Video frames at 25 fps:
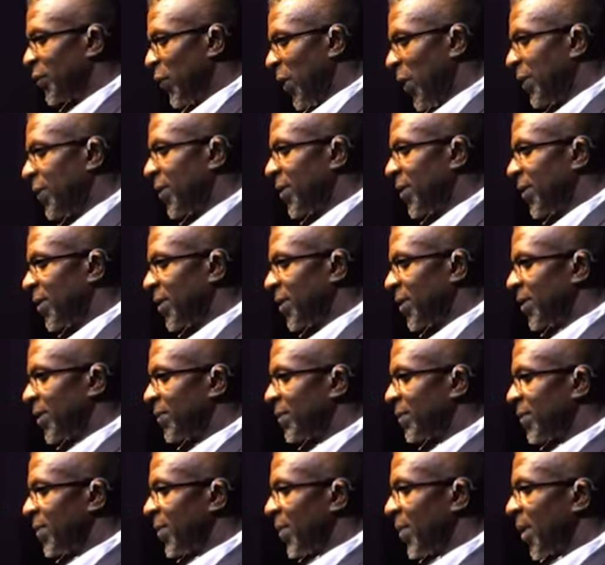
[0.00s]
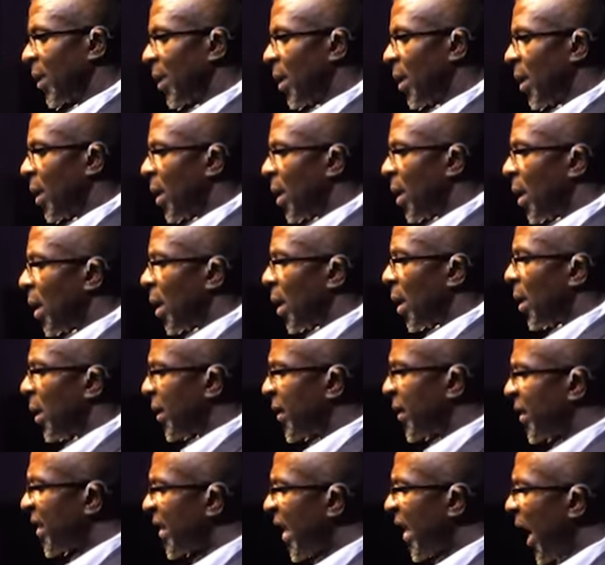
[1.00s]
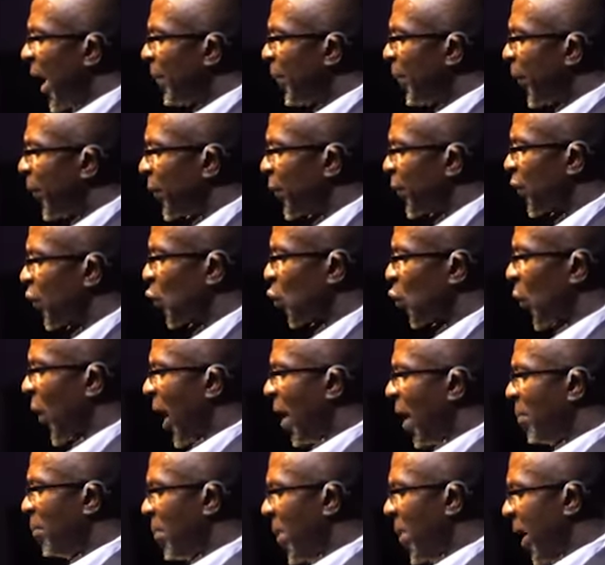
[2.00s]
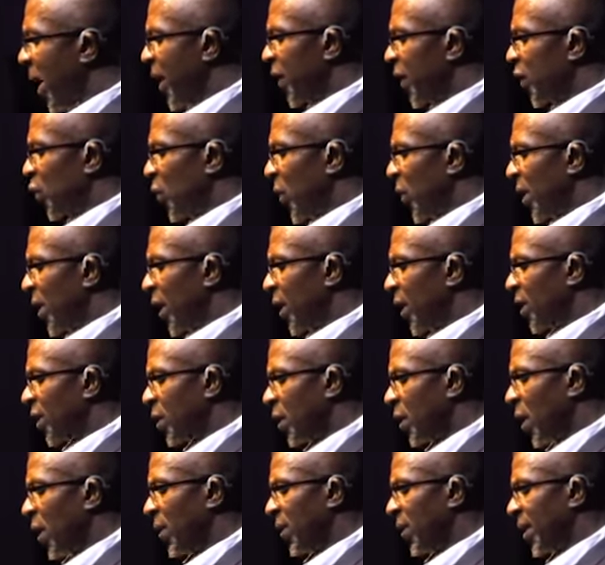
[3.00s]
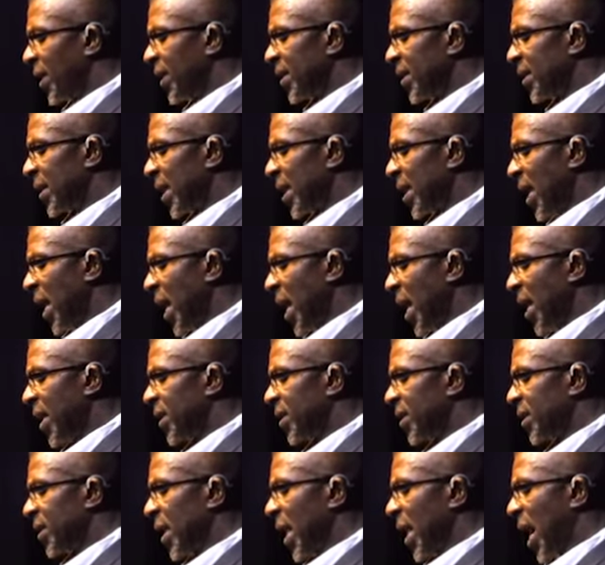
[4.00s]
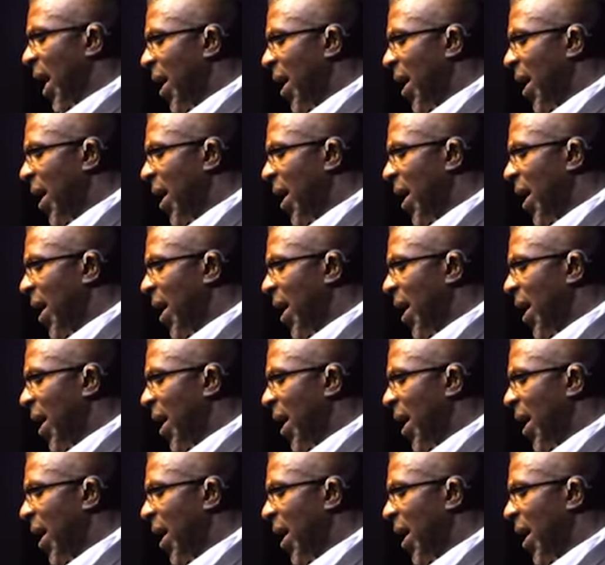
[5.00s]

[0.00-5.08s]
The disciples were amazed when they saw this and asked,